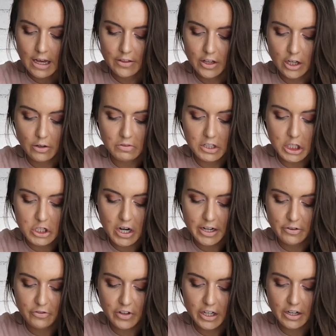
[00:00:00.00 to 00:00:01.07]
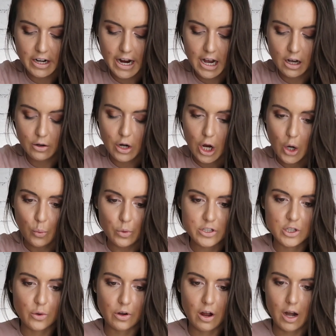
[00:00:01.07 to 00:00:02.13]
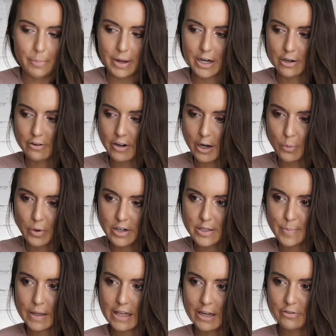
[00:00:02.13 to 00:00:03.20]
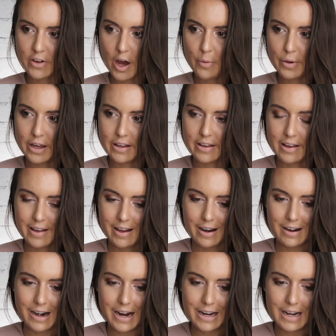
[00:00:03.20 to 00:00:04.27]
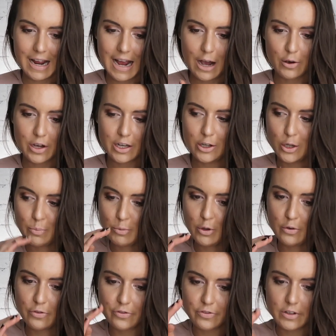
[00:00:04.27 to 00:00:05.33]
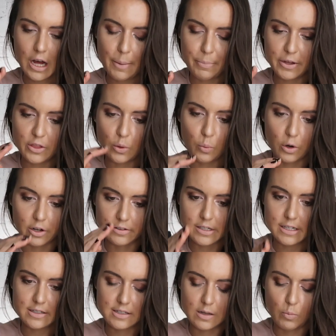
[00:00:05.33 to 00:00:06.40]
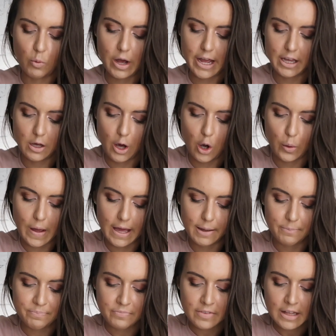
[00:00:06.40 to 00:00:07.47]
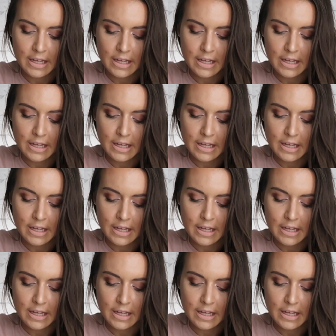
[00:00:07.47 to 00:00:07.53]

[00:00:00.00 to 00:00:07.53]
I think you're really trying to figure out what's going on in my career, where's my life going, all right? How can you move up in the world in some way, okay?